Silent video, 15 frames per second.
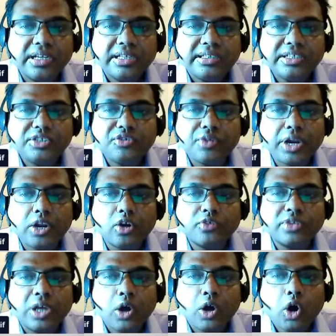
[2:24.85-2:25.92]
These
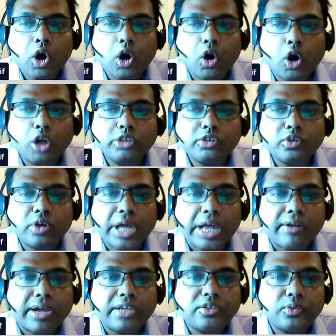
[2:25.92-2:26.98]
trade-offs also
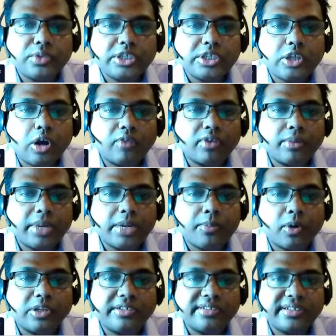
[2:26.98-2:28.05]
arise with government
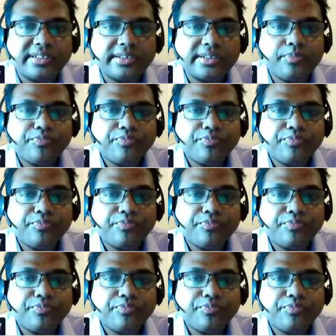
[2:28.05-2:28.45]
policies.